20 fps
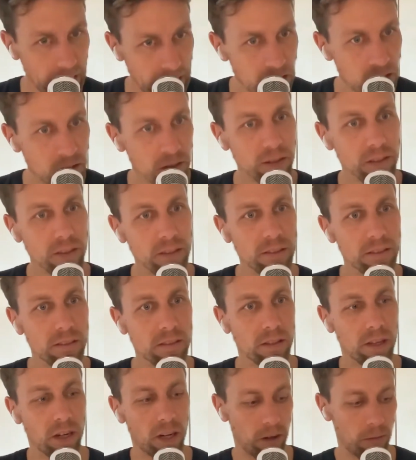into
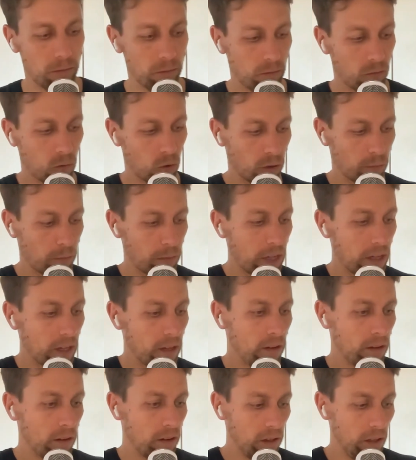this or
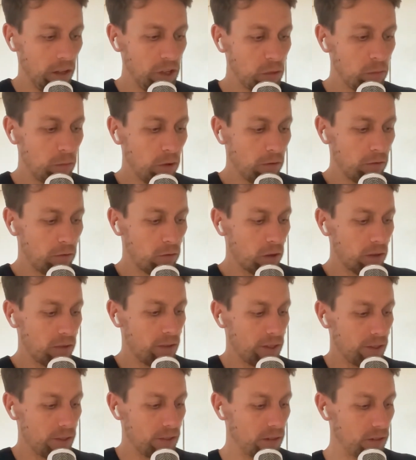be eligible for
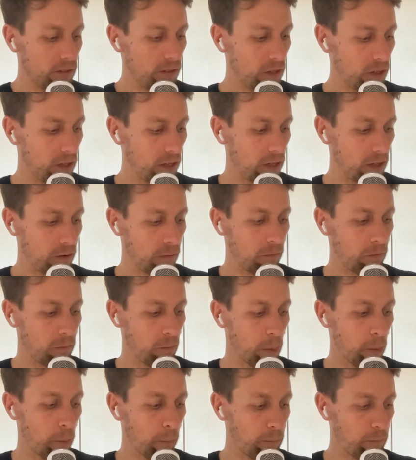this
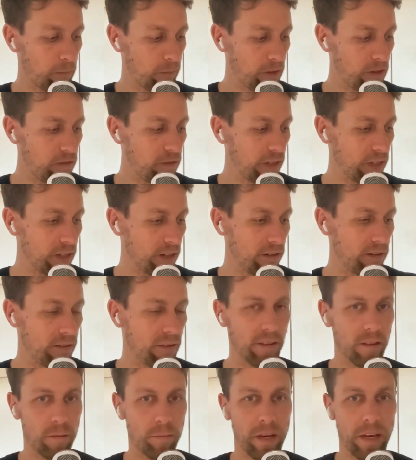dividend
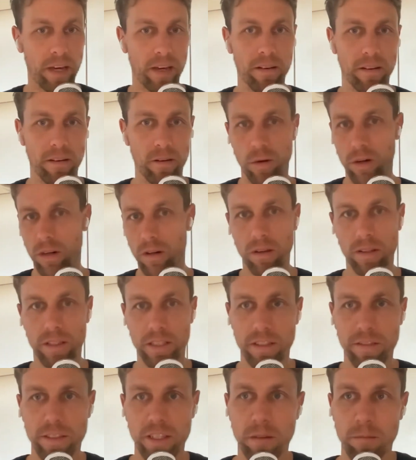that they pay, I don't want to call it
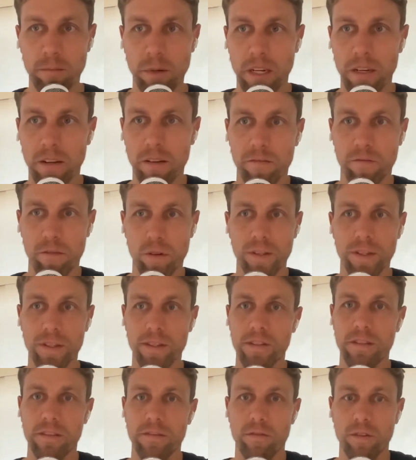dividend, but for
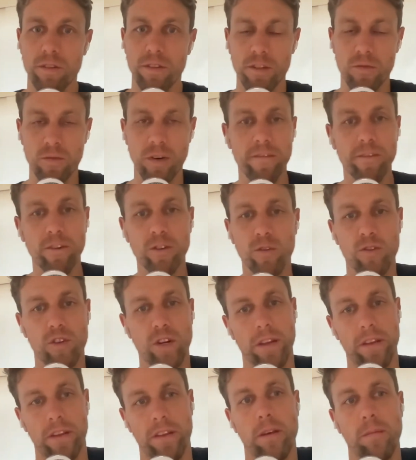this revenue
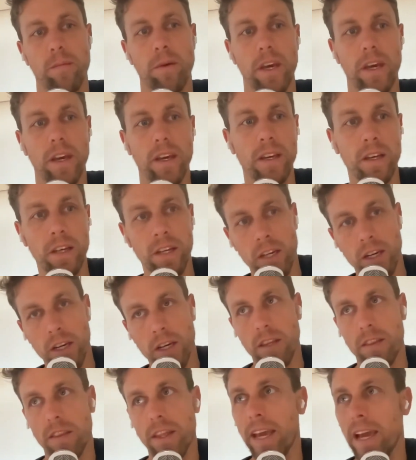share that they pay,
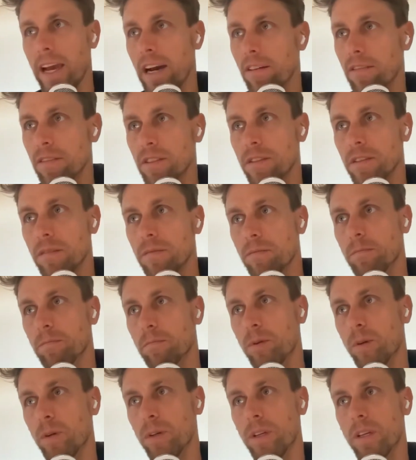they have to
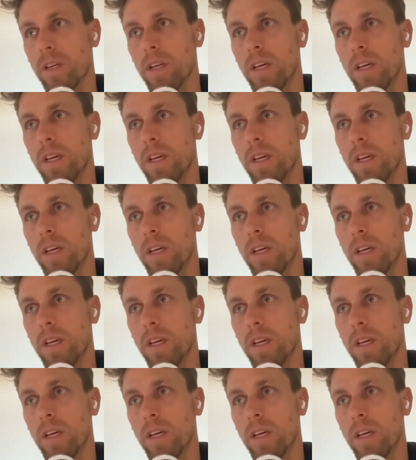put